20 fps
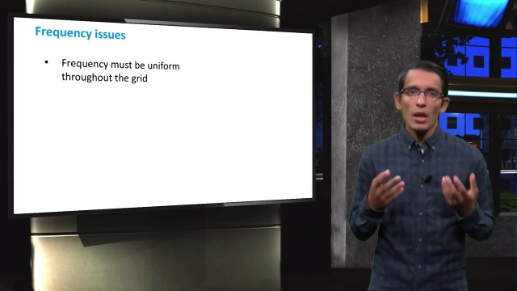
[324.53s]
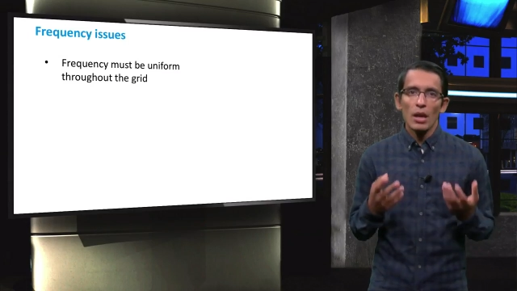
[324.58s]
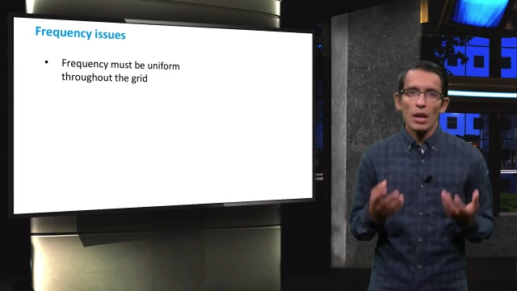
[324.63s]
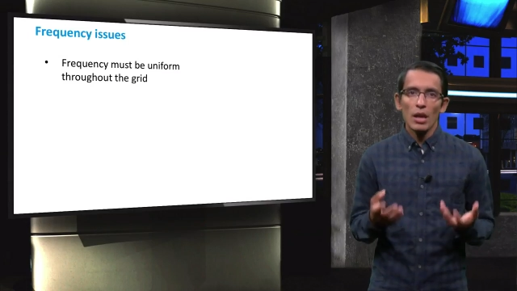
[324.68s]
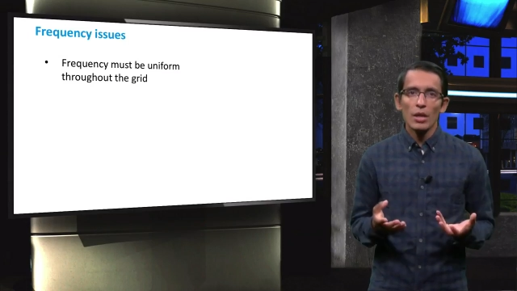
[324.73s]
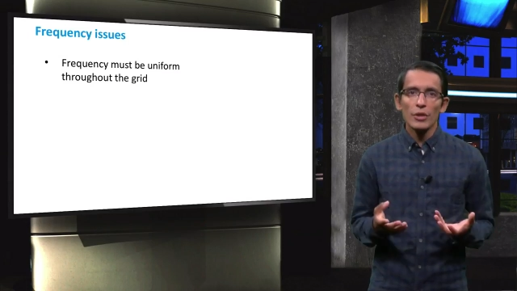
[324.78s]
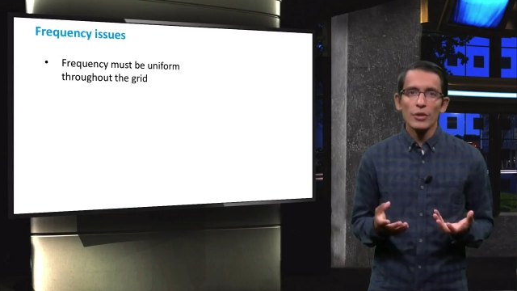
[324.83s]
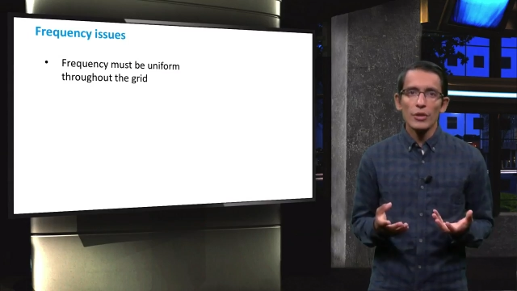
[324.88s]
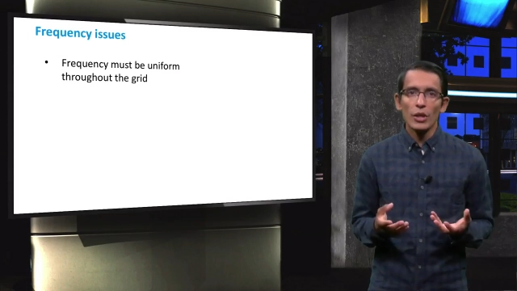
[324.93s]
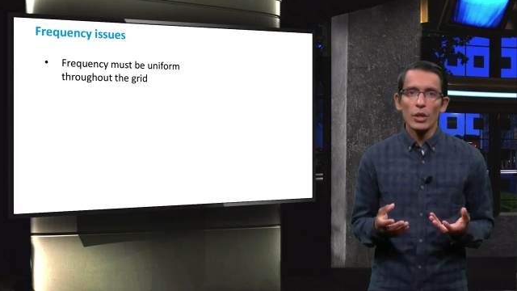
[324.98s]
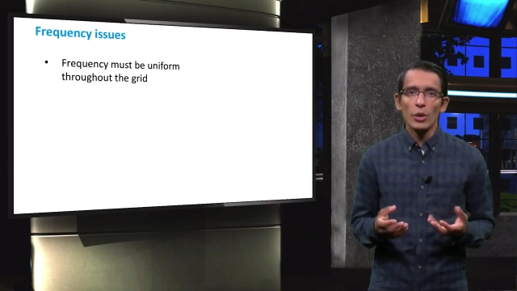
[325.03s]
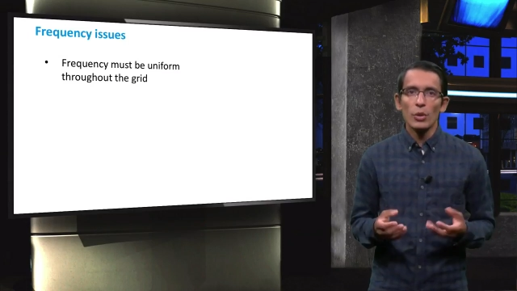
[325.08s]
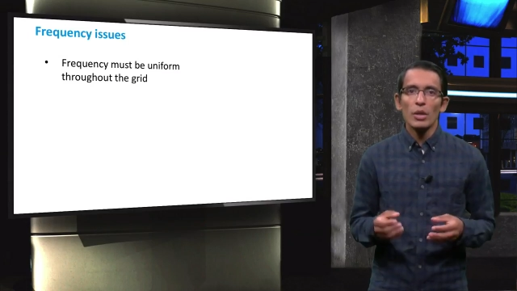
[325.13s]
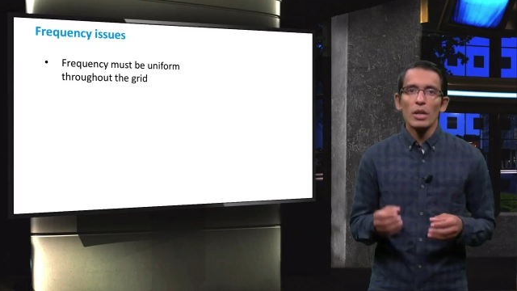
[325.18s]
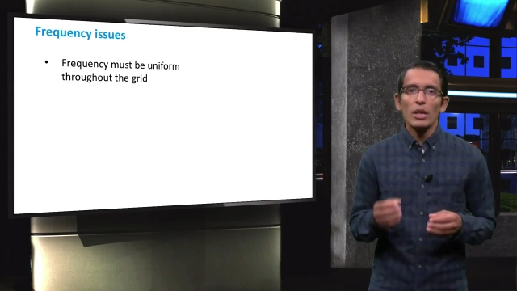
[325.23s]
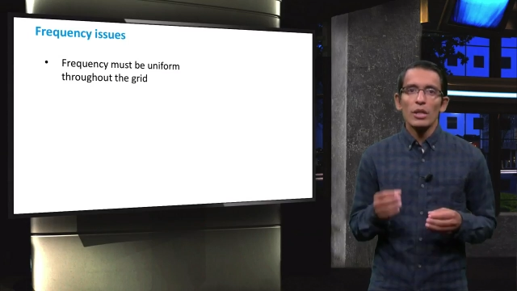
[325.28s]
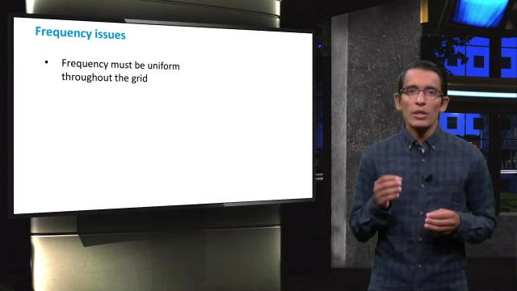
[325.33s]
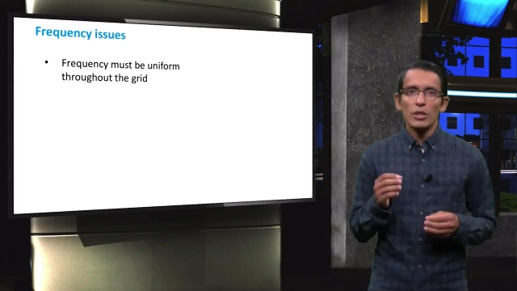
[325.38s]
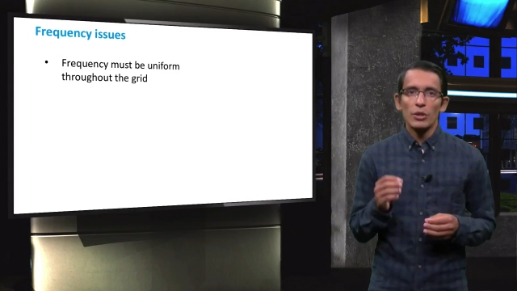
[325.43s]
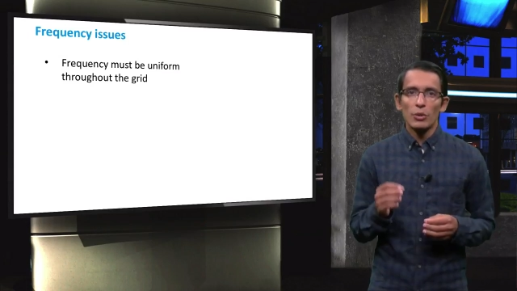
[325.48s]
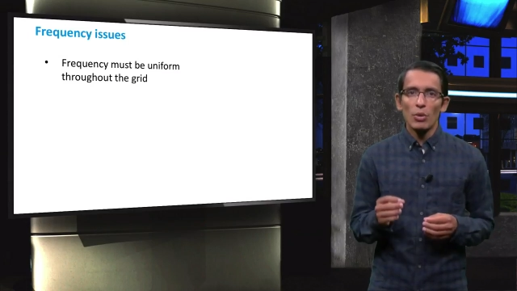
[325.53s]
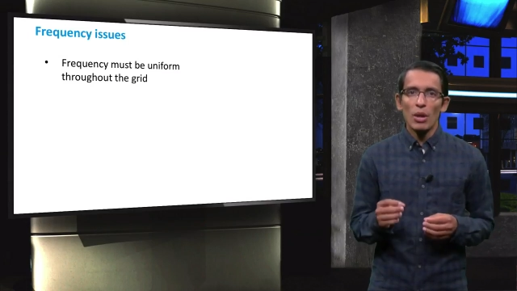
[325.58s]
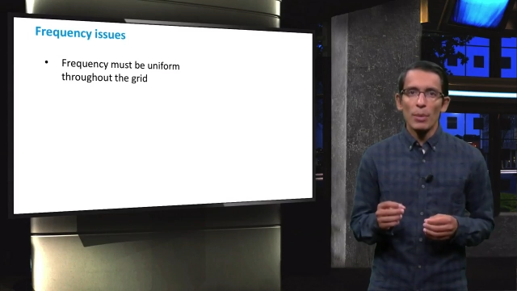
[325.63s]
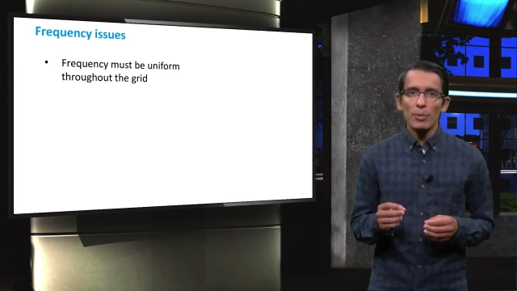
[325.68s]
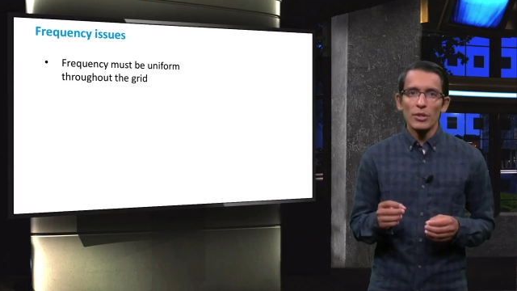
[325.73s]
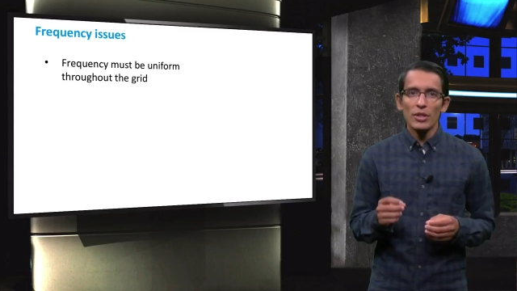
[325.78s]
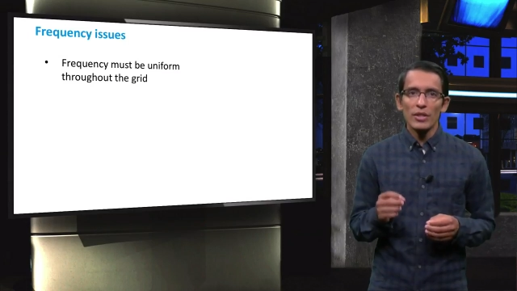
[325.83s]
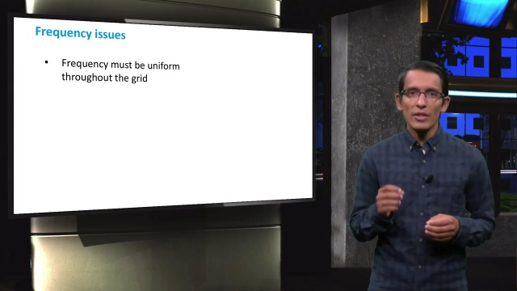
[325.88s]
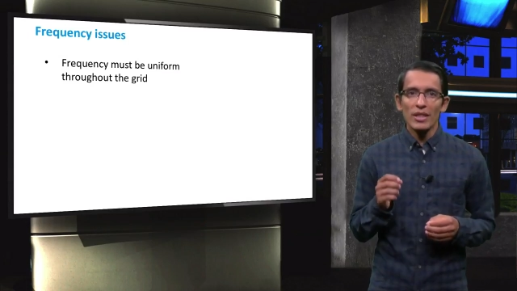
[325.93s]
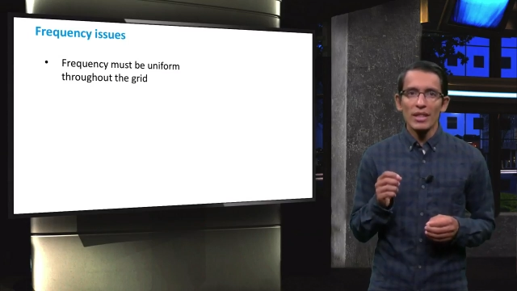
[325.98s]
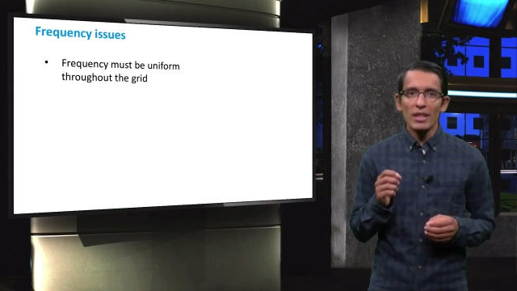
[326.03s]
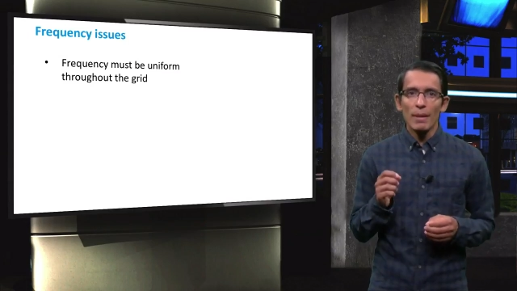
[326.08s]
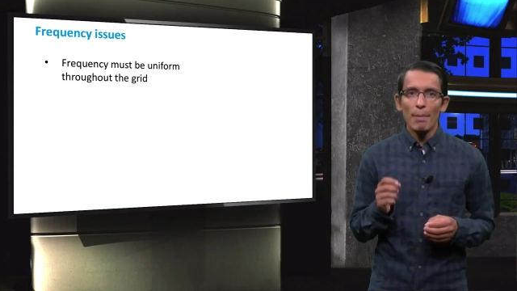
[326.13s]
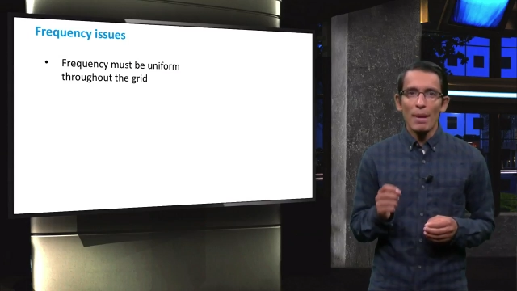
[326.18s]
Also, disruptions in the